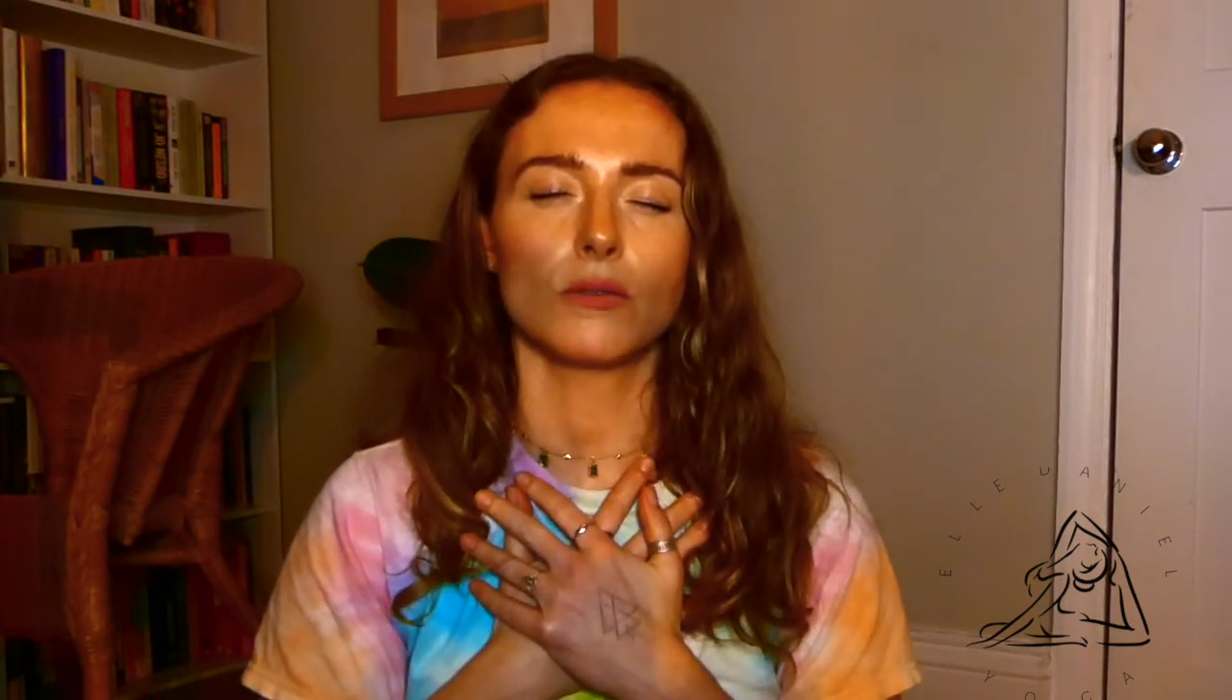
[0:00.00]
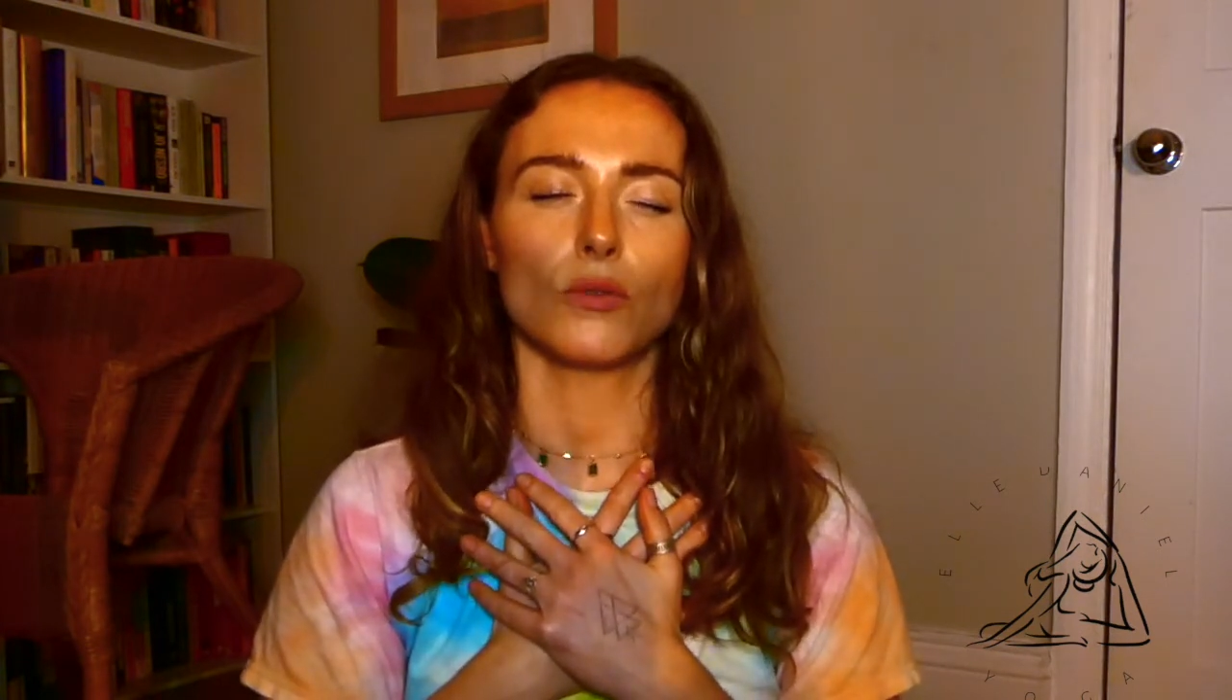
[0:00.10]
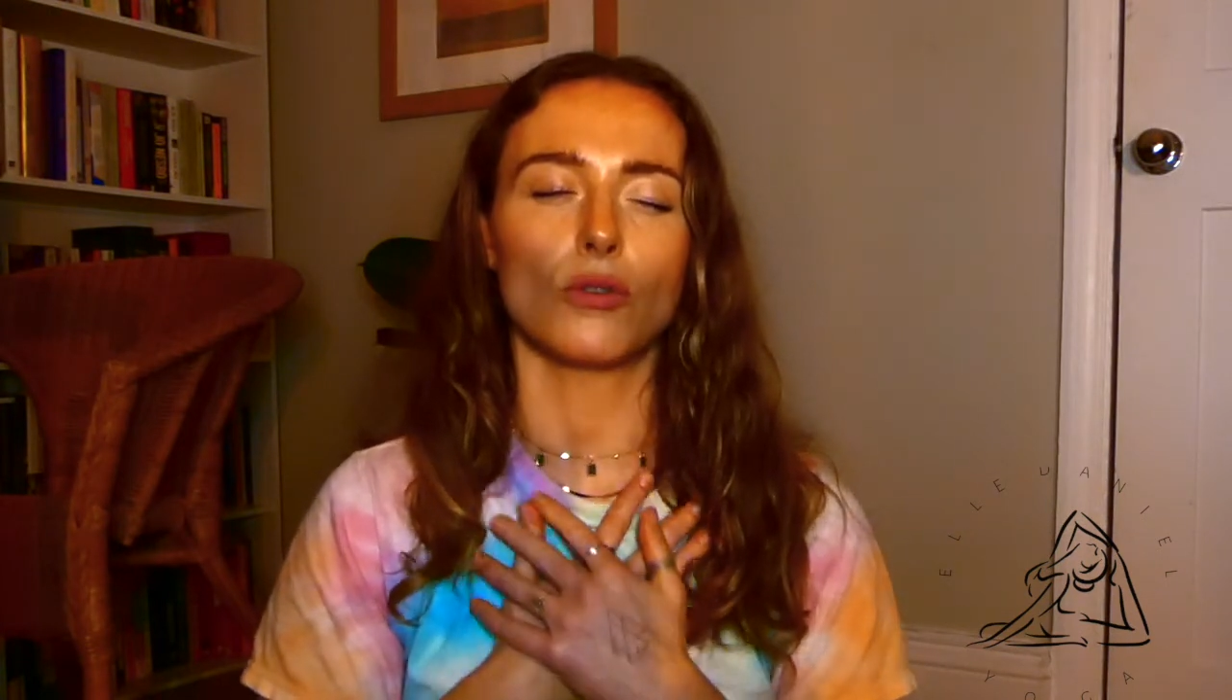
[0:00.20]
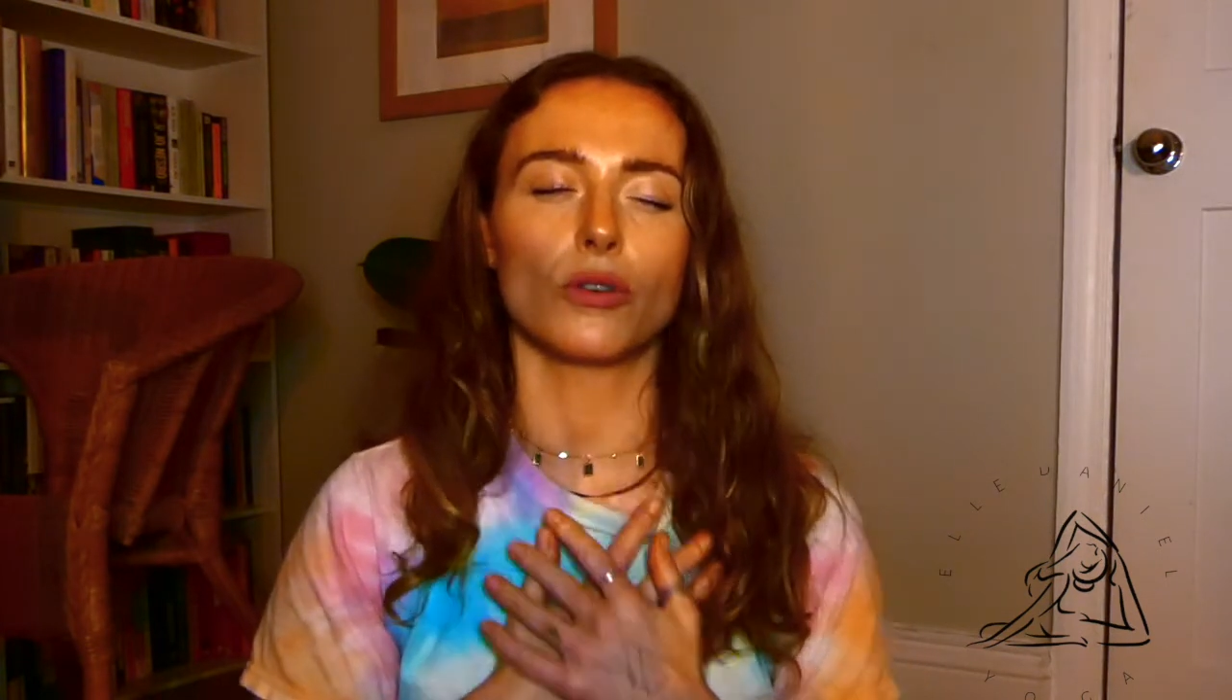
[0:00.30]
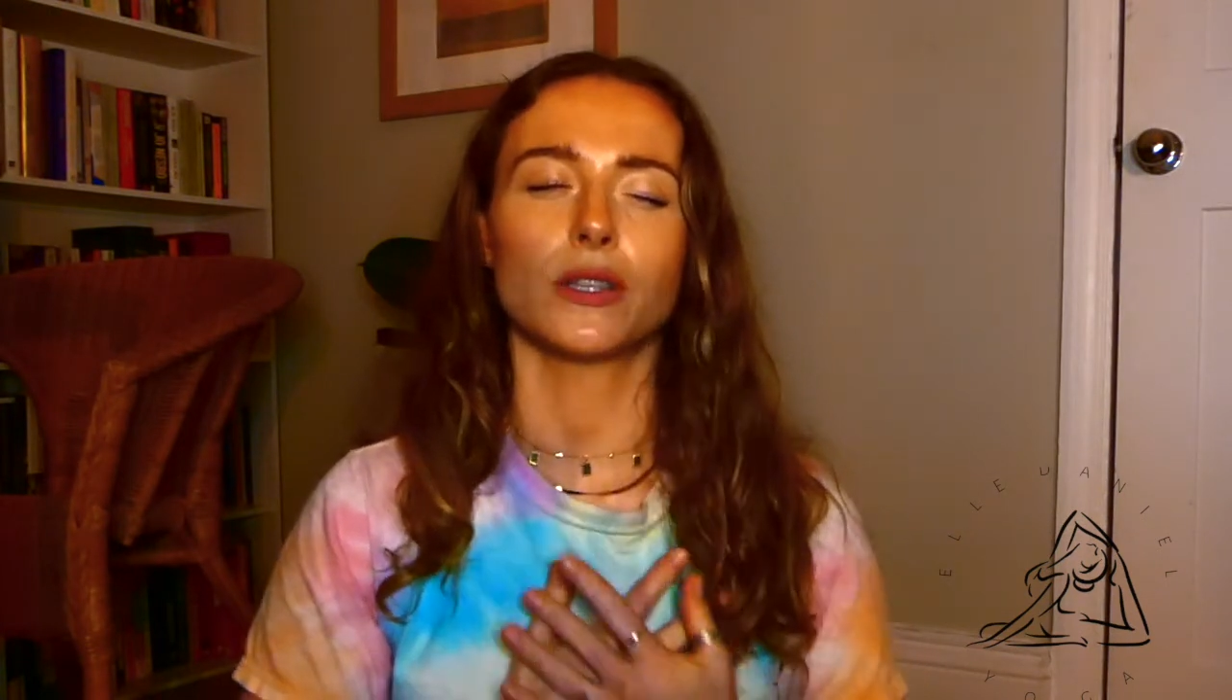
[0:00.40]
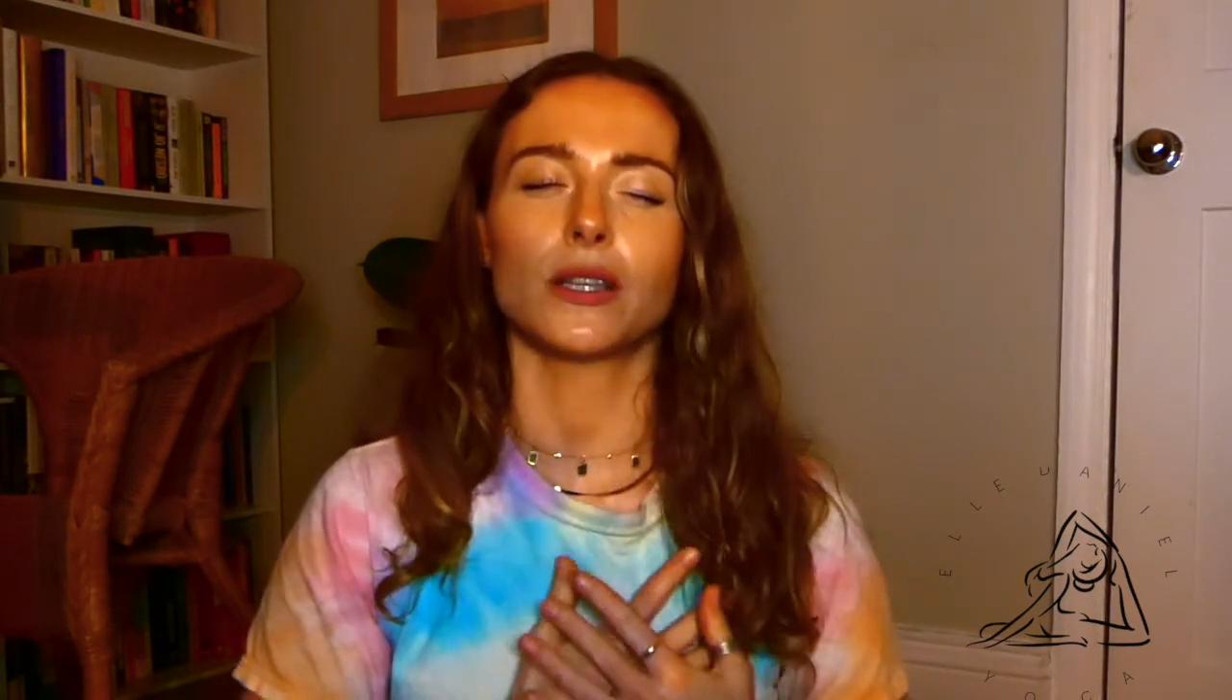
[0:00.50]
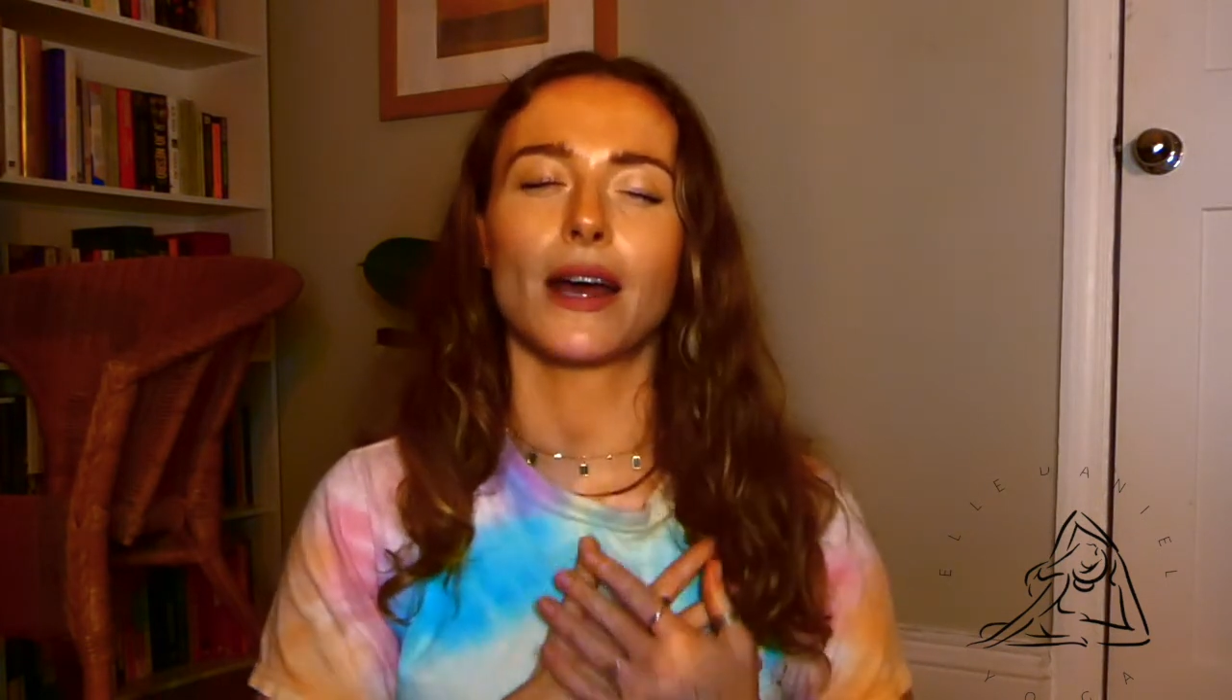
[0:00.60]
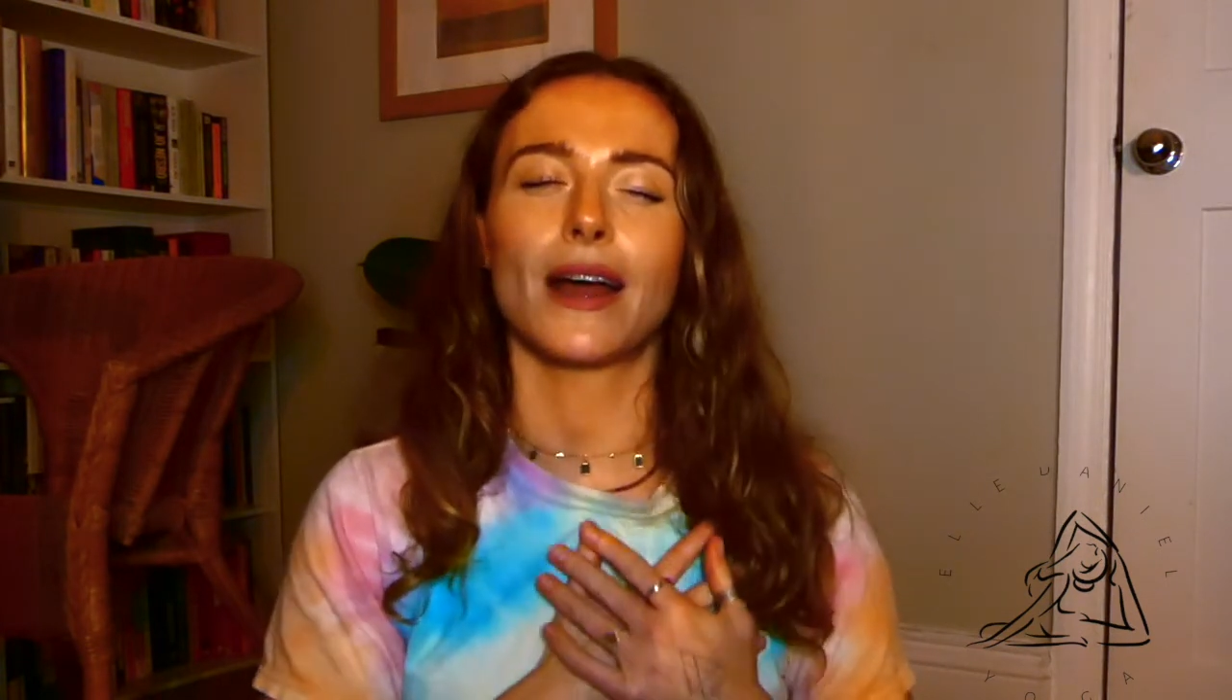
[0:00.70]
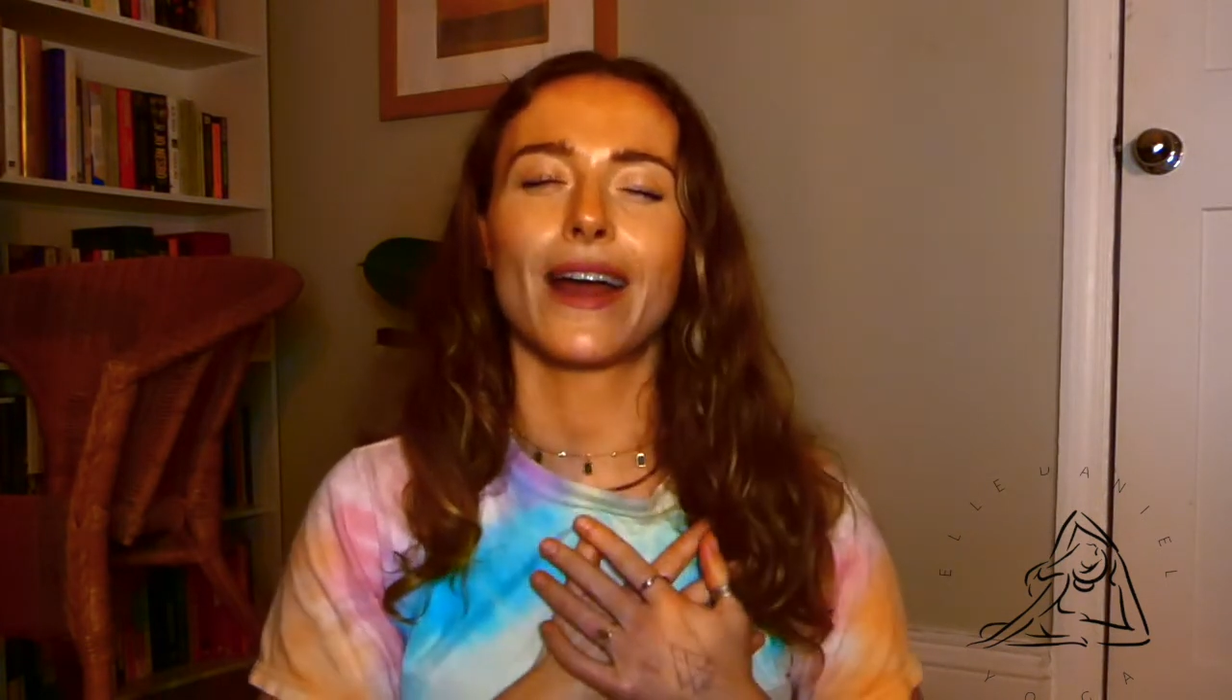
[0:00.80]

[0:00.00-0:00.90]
or onto that